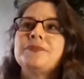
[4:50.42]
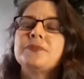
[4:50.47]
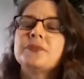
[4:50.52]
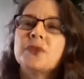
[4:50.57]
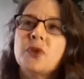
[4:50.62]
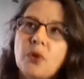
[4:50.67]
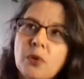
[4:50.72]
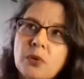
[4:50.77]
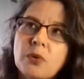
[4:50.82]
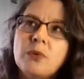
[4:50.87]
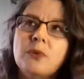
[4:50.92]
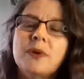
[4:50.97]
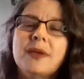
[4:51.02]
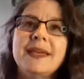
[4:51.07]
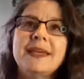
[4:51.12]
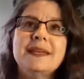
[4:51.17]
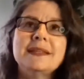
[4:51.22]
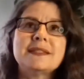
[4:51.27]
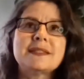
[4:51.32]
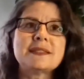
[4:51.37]
No,
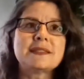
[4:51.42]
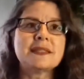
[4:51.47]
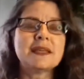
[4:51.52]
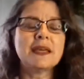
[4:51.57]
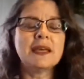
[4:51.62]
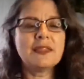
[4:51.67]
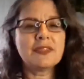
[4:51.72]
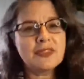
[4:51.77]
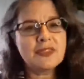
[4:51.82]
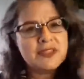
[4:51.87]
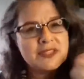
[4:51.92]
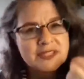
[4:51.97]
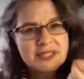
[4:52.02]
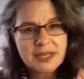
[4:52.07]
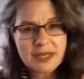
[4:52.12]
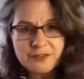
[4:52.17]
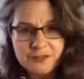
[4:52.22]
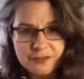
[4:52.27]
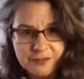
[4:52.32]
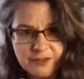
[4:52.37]
it's this
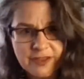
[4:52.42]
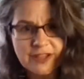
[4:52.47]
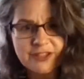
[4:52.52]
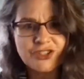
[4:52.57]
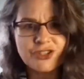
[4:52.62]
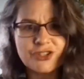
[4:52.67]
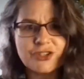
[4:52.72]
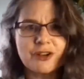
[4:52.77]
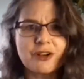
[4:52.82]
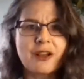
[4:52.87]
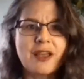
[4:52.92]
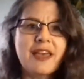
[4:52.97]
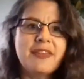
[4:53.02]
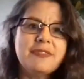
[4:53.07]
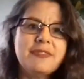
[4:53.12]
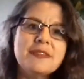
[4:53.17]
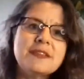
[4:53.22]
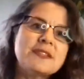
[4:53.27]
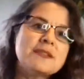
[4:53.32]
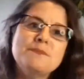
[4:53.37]
adventure
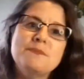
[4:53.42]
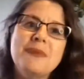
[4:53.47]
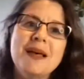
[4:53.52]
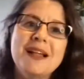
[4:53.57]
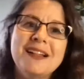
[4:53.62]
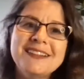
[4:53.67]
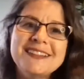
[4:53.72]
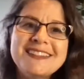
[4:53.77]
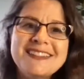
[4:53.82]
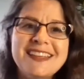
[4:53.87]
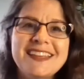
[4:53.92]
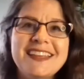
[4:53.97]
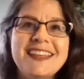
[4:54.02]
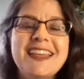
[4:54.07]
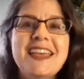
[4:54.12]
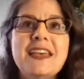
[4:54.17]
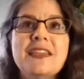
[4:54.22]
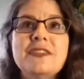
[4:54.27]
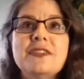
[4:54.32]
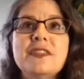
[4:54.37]
and this melting
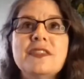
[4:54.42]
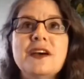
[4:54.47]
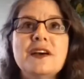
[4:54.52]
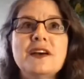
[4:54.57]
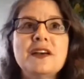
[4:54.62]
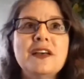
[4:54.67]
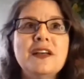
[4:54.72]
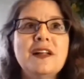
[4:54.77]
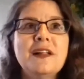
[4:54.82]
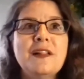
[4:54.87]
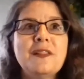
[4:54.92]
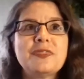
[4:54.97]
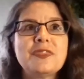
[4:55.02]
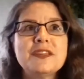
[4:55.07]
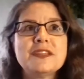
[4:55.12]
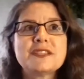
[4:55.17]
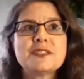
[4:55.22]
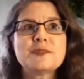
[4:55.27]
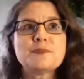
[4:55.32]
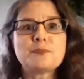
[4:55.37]
in
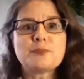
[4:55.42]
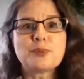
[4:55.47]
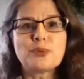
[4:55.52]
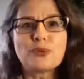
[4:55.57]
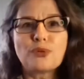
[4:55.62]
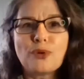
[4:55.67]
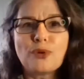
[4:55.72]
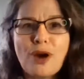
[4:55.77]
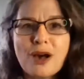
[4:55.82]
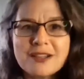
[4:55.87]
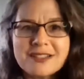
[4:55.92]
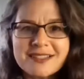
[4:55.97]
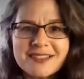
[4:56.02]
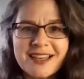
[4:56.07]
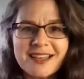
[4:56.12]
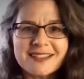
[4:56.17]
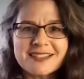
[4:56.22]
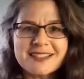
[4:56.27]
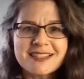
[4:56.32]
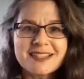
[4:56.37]
this
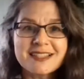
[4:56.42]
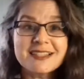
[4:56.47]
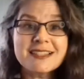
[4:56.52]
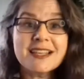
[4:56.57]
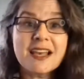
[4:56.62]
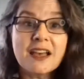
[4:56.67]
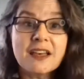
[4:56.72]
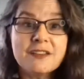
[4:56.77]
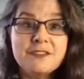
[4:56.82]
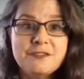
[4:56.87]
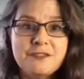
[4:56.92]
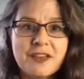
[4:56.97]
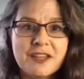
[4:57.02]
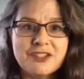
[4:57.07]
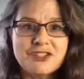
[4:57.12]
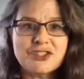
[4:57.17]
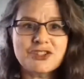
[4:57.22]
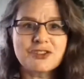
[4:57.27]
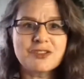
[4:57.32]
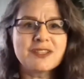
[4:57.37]
process, this
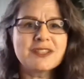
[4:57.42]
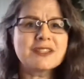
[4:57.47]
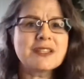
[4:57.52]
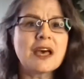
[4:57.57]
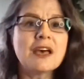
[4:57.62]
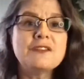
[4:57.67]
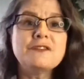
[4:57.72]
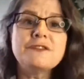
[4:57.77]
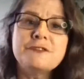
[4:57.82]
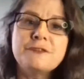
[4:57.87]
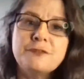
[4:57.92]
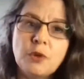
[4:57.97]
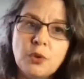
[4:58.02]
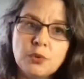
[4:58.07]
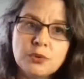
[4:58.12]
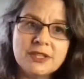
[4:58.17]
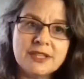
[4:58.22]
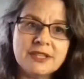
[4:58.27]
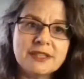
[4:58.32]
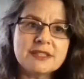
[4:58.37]
adventure, this
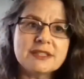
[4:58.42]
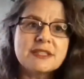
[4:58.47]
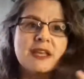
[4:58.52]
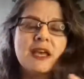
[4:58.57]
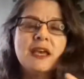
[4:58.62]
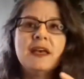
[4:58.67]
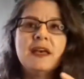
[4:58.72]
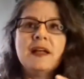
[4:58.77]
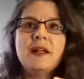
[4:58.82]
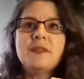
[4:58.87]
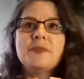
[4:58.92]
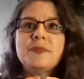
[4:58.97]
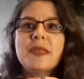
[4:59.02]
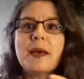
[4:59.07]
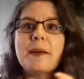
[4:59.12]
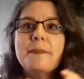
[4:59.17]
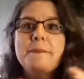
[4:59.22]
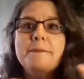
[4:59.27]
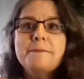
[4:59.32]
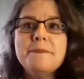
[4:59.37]
unfolding, this
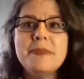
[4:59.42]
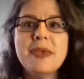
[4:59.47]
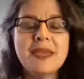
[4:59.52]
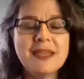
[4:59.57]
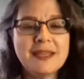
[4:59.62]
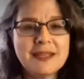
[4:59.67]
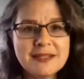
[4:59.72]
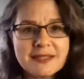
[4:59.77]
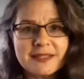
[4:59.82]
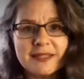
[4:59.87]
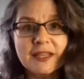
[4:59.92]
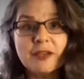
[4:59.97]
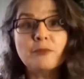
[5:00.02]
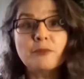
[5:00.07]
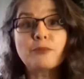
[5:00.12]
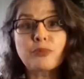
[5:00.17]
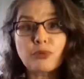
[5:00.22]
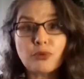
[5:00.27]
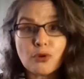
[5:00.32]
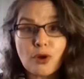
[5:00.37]
amazing
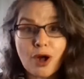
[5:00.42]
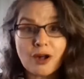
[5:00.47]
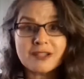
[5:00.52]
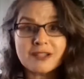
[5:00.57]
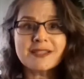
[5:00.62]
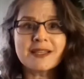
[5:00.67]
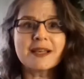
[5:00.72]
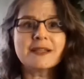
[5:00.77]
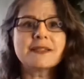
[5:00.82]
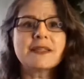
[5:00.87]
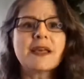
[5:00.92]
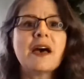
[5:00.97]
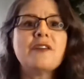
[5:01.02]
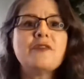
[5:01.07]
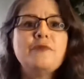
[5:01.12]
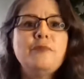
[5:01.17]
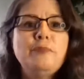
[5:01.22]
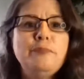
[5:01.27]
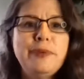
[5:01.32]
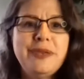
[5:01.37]
process of
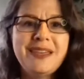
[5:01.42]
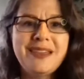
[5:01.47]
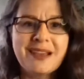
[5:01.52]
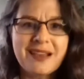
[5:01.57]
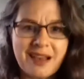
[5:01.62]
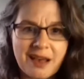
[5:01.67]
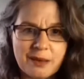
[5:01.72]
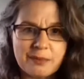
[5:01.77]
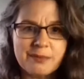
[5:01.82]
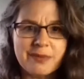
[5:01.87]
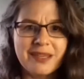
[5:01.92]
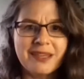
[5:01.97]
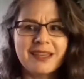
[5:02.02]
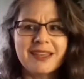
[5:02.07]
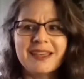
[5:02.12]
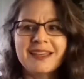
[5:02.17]
becoming.